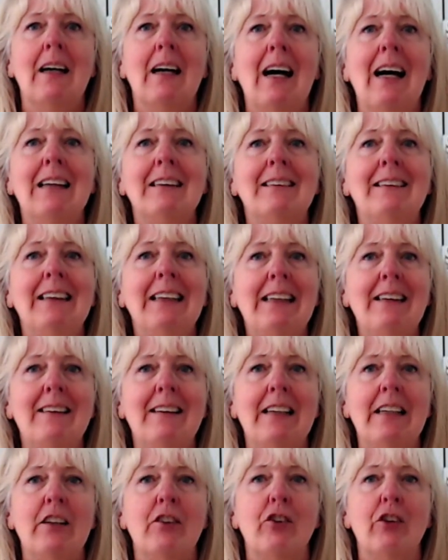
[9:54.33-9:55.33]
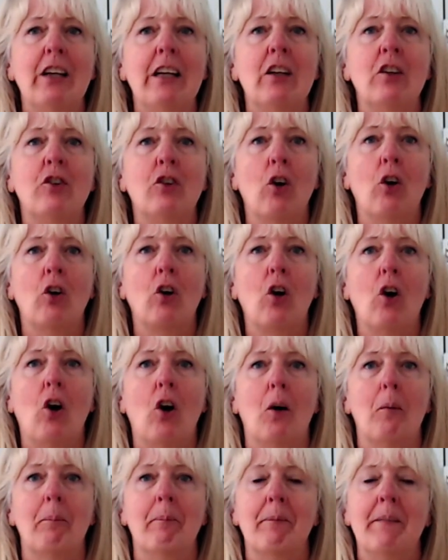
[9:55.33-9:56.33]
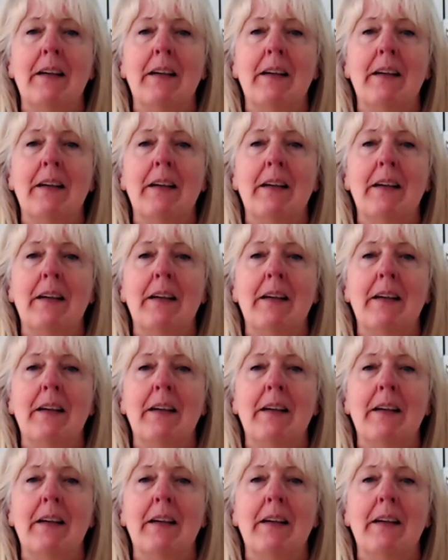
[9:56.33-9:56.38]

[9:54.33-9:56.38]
at teateaching.com.